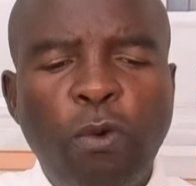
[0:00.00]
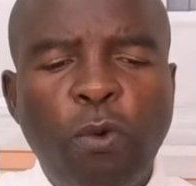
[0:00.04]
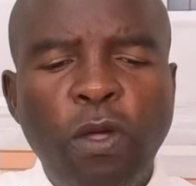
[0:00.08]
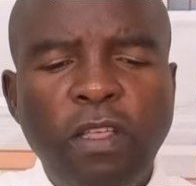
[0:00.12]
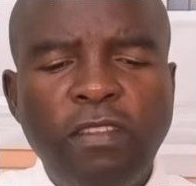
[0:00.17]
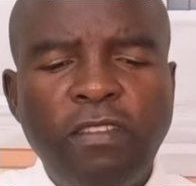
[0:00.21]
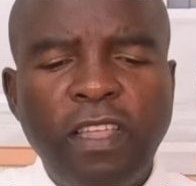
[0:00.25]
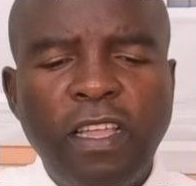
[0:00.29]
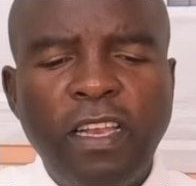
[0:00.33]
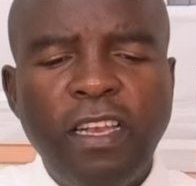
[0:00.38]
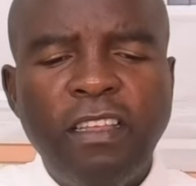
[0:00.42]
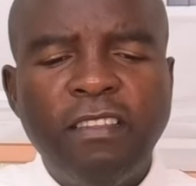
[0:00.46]

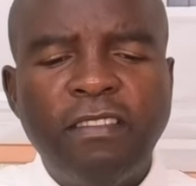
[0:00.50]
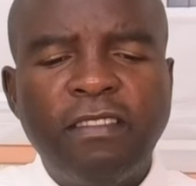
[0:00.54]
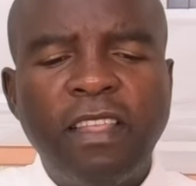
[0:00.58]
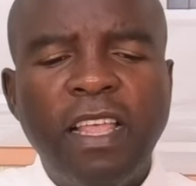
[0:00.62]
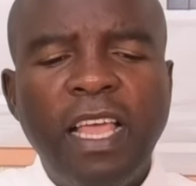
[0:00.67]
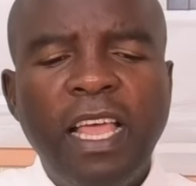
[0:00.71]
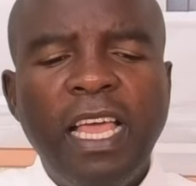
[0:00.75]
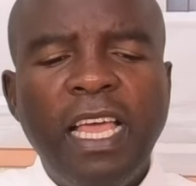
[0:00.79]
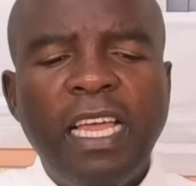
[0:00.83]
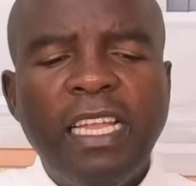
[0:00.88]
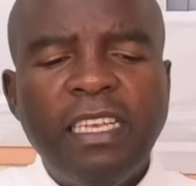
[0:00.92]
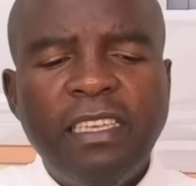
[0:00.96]
question is,
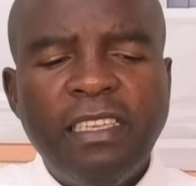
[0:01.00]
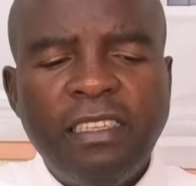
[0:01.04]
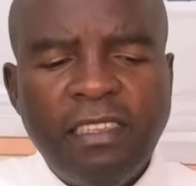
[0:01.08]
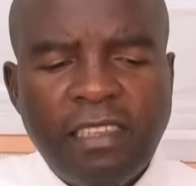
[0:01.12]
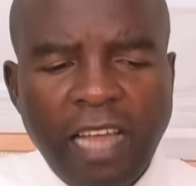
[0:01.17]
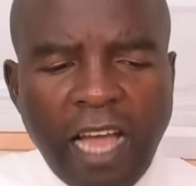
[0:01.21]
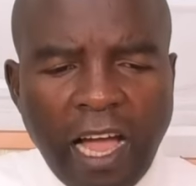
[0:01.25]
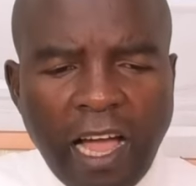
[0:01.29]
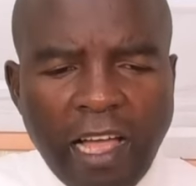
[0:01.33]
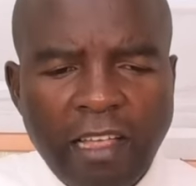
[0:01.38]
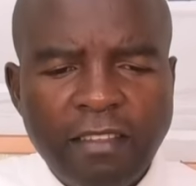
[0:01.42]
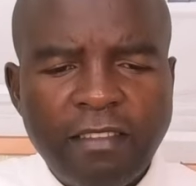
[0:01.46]

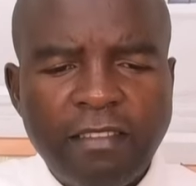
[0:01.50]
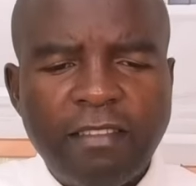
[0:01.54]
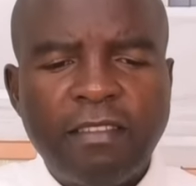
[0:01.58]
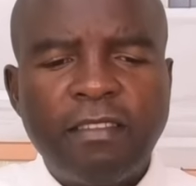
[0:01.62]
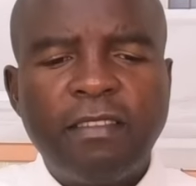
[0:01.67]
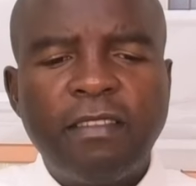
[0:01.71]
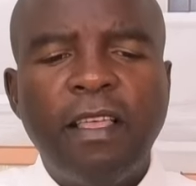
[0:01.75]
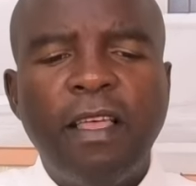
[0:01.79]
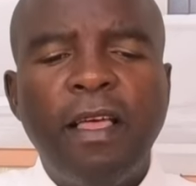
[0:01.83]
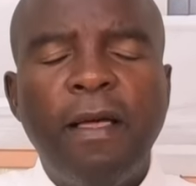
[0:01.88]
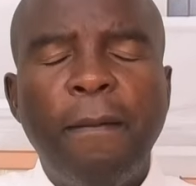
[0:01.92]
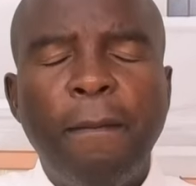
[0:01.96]

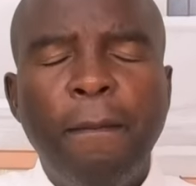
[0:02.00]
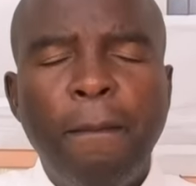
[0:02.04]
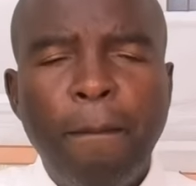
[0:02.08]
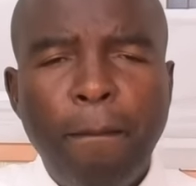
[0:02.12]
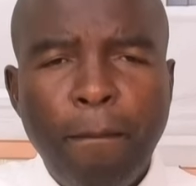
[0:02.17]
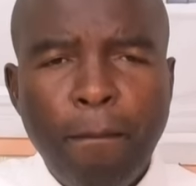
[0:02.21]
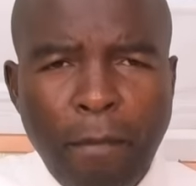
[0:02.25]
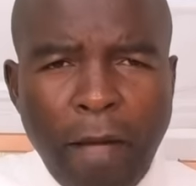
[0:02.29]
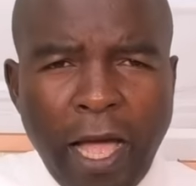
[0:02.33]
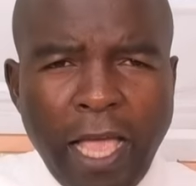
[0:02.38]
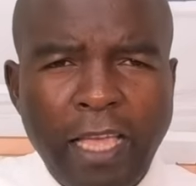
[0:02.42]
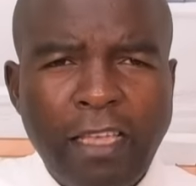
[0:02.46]
does
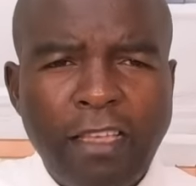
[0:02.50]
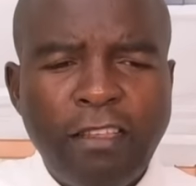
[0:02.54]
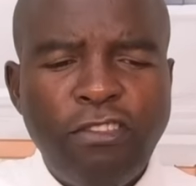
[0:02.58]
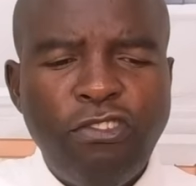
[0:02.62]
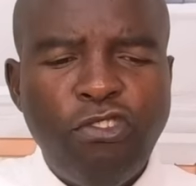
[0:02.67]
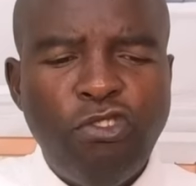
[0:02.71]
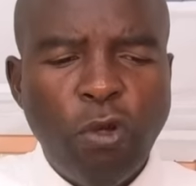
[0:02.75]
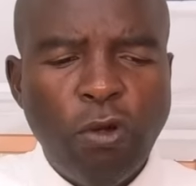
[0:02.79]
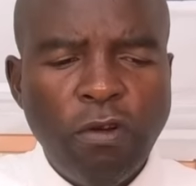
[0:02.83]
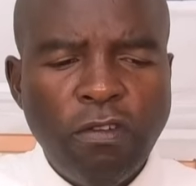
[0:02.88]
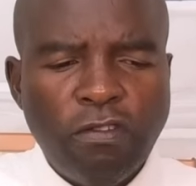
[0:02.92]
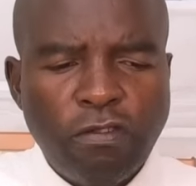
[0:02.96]

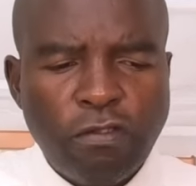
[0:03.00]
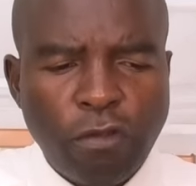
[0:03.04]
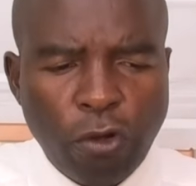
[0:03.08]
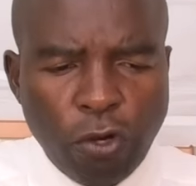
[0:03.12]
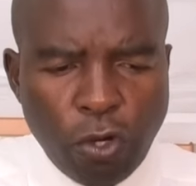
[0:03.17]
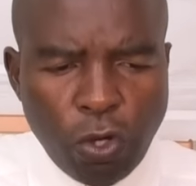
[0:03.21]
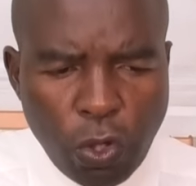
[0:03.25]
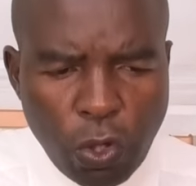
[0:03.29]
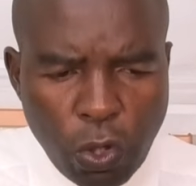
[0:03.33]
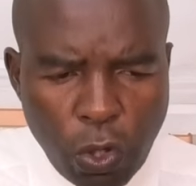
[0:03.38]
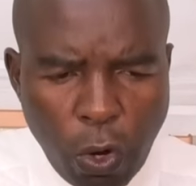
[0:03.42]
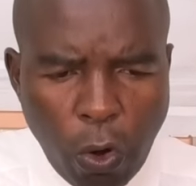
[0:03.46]
Mike
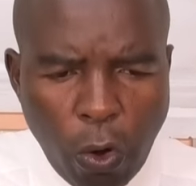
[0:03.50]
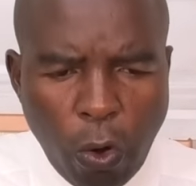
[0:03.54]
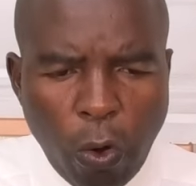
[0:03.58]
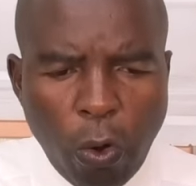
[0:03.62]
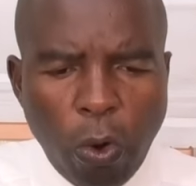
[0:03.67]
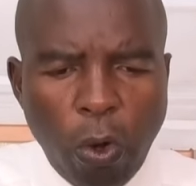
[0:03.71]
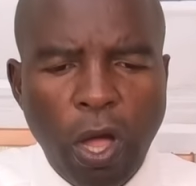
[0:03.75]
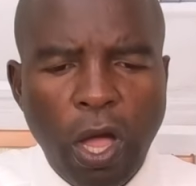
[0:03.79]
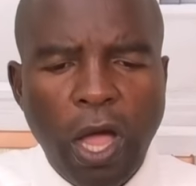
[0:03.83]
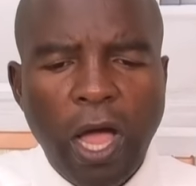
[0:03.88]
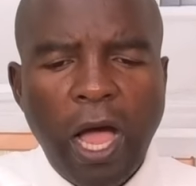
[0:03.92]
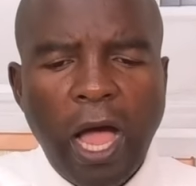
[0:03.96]
Johnson
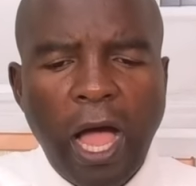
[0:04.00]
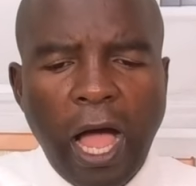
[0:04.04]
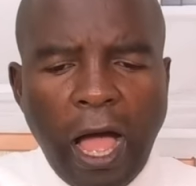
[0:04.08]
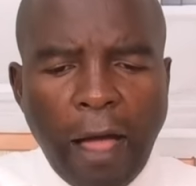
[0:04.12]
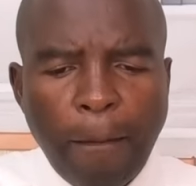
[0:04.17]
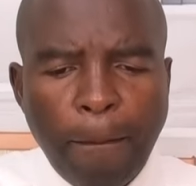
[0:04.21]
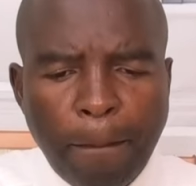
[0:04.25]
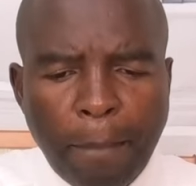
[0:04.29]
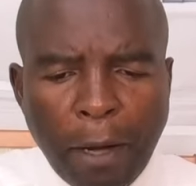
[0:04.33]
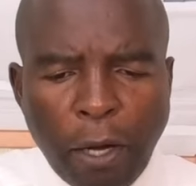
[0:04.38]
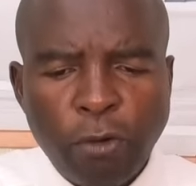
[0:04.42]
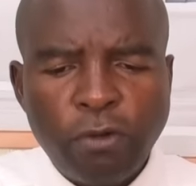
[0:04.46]
know
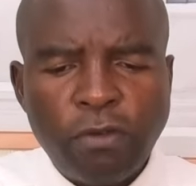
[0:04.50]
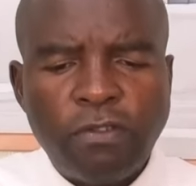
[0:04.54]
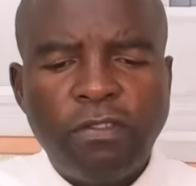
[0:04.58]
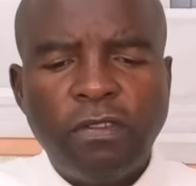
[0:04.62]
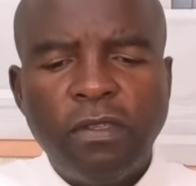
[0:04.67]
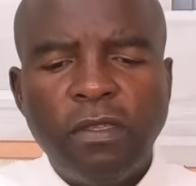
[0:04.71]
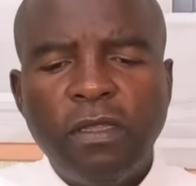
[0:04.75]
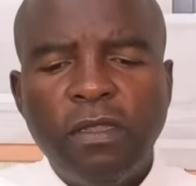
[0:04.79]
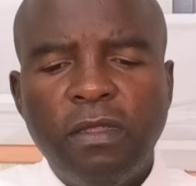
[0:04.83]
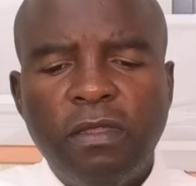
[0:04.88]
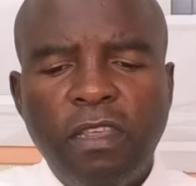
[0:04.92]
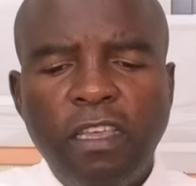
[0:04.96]
about
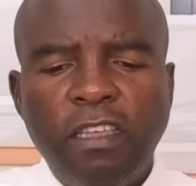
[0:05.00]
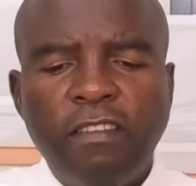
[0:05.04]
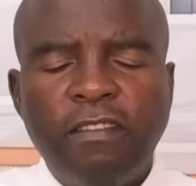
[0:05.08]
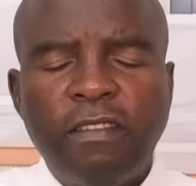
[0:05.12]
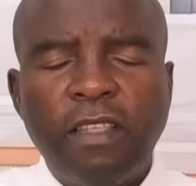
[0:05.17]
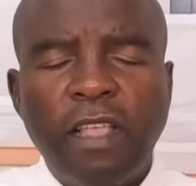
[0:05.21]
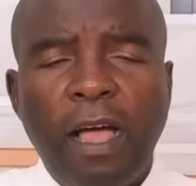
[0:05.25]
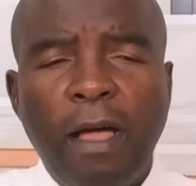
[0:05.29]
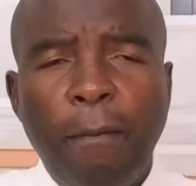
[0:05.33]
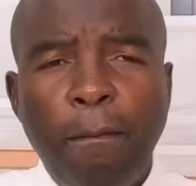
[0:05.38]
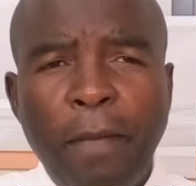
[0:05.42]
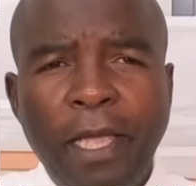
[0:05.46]

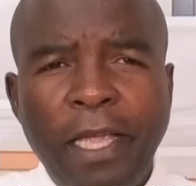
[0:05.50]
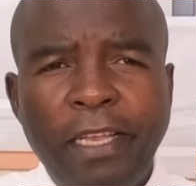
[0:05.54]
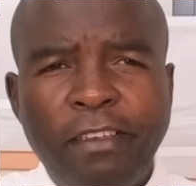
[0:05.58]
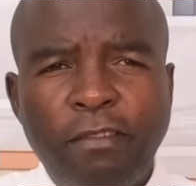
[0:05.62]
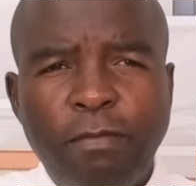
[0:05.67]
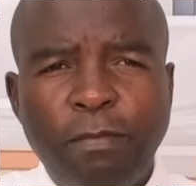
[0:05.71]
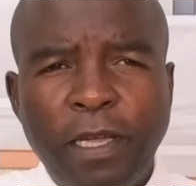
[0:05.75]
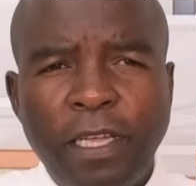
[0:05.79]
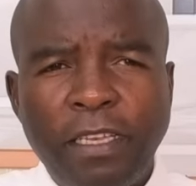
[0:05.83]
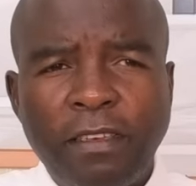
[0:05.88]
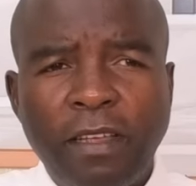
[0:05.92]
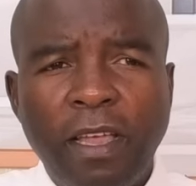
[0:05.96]
this
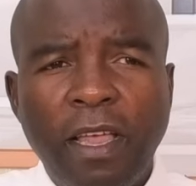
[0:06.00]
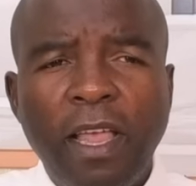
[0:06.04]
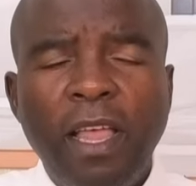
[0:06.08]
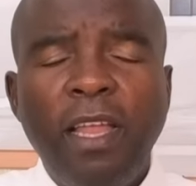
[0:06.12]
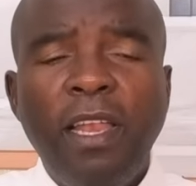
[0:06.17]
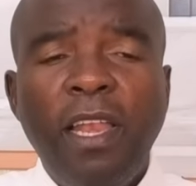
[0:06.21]
amendment?